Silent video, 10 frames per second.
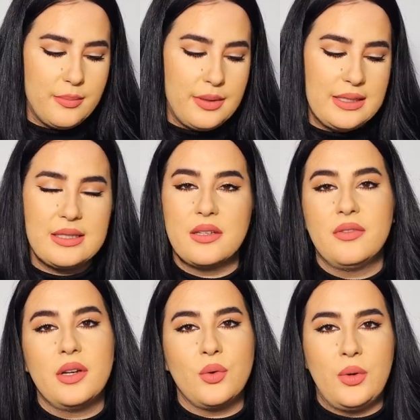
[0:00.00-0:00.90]
but it's a
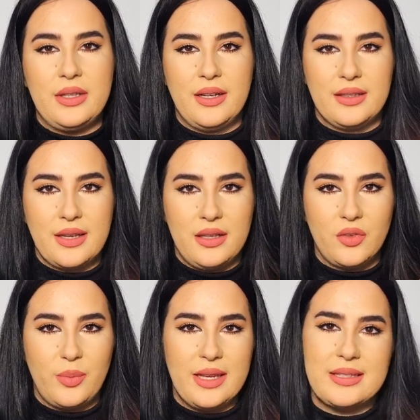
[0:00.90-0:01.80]
very well done kind
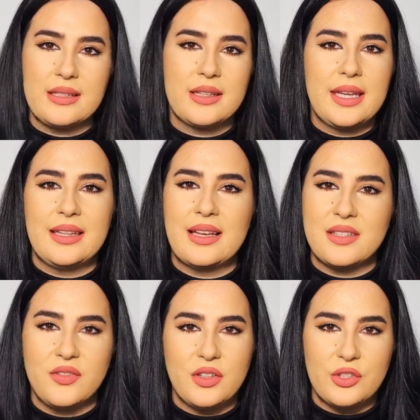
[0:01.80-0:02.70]
of plastic again
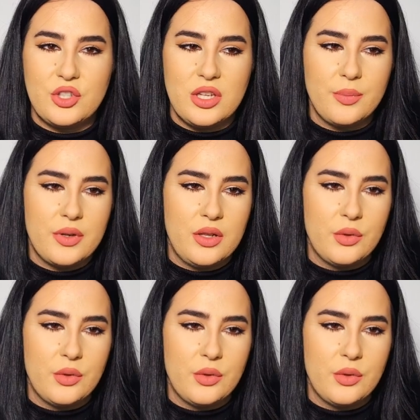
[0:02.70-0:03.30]
doesn't feel cheap